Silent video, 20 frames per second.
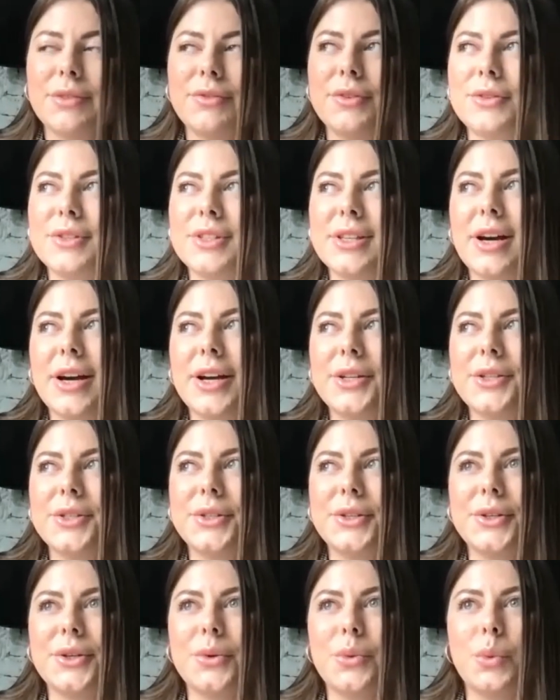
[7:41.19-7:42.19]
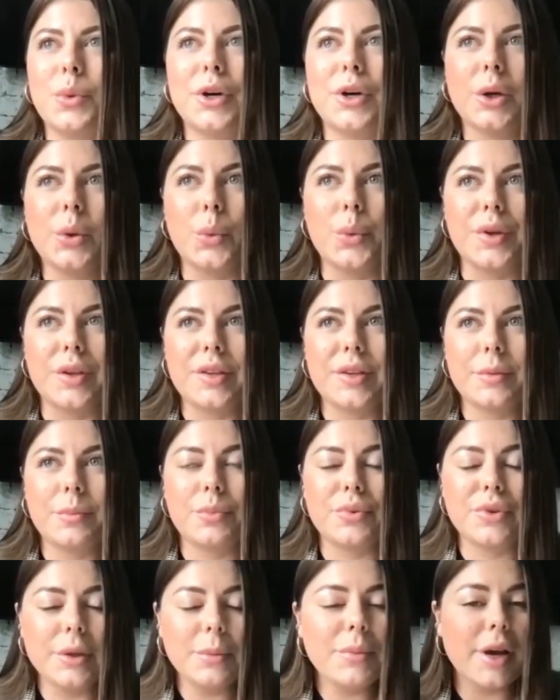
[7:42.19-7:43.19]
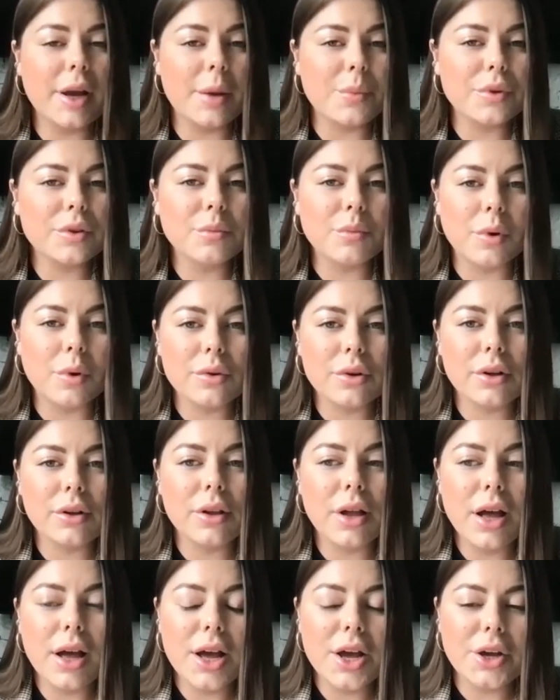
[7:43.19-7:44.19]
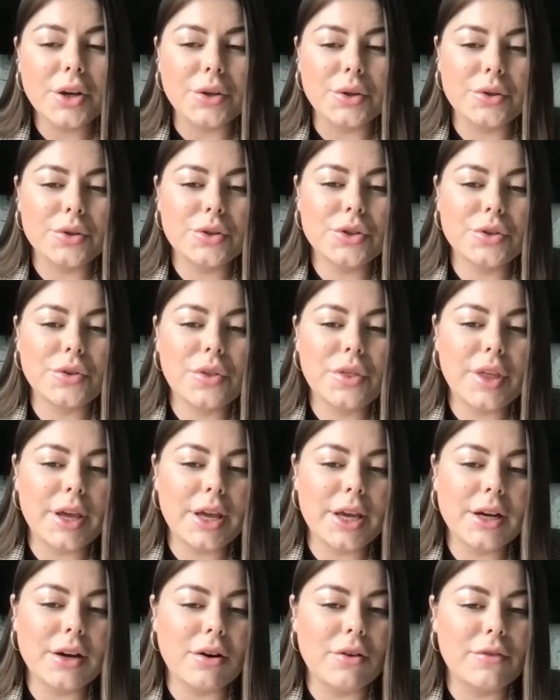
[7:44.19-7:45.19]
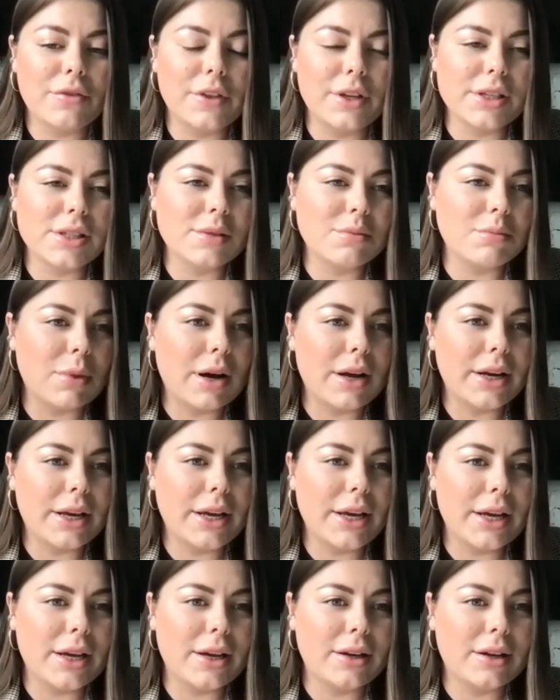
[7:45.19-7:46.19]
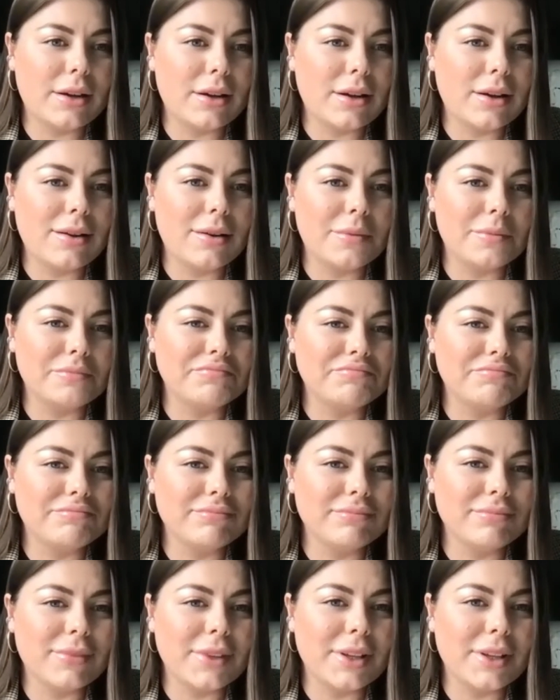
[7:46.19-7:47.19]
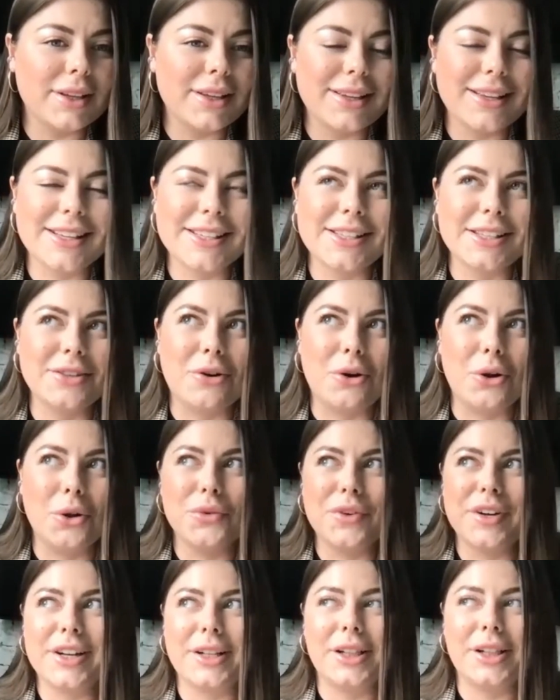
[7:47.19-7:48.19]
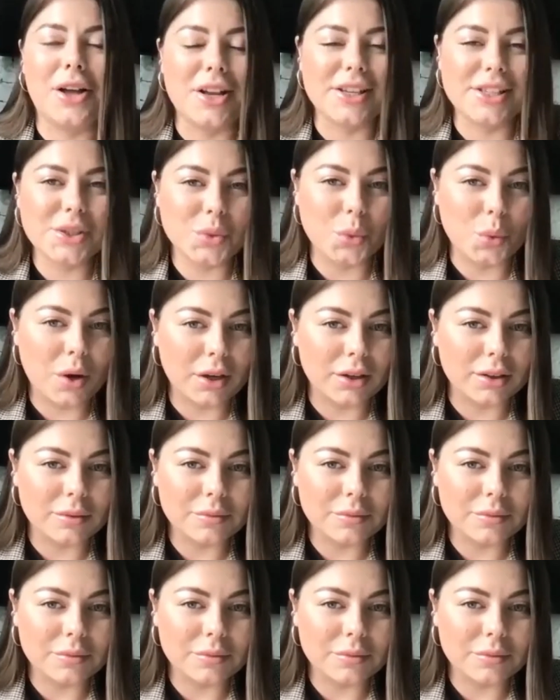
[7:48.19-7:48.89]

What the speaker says: decide to work with prepayment model, you should think of this money as an already lost one,